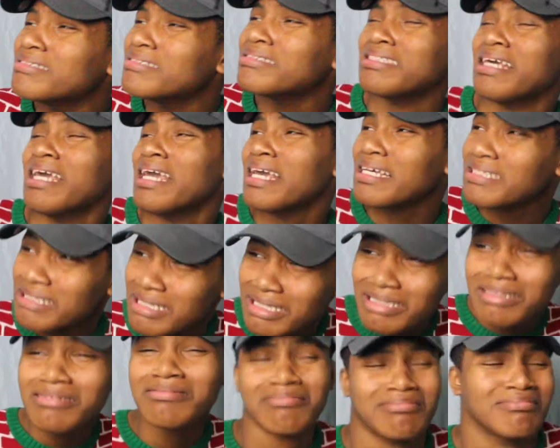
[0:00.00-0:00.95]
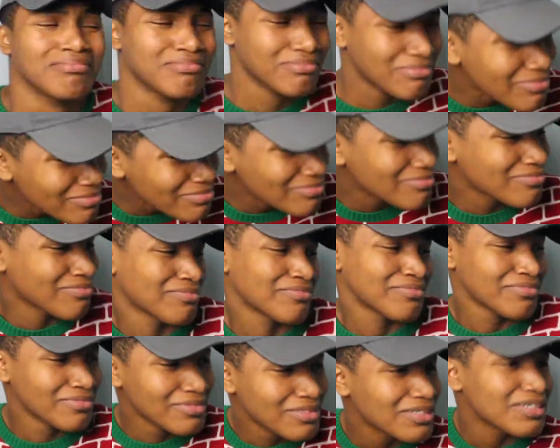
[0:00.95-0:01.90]
sexy.
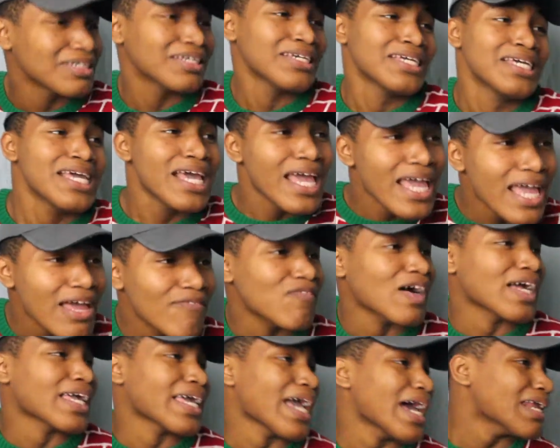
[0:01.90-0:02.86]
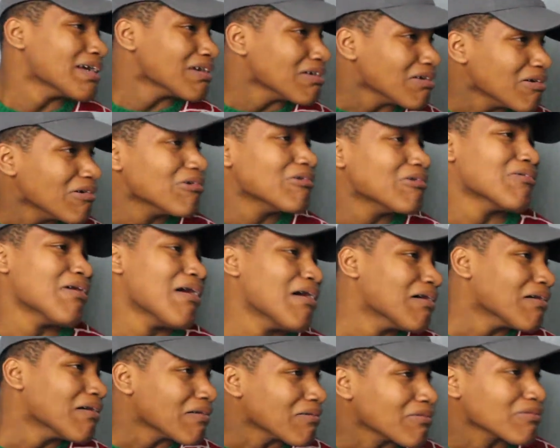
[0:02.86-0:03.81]
If I gotta go
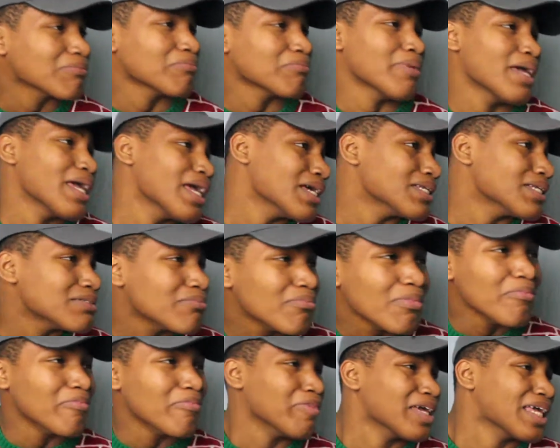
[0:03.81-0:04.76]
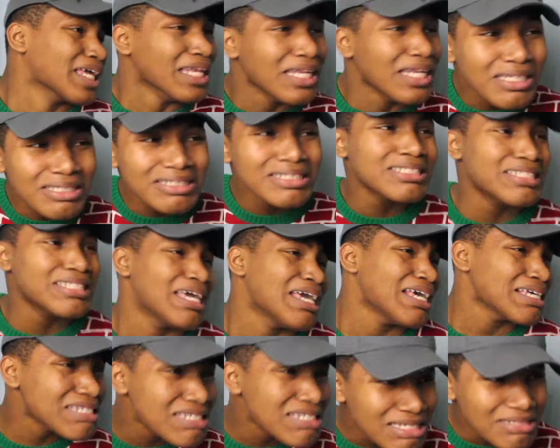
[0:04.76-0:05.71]
out on the bitch, I'ma make it look
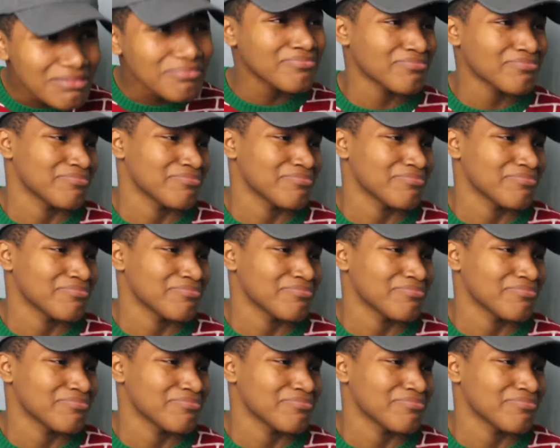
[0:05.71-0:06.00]
sexy.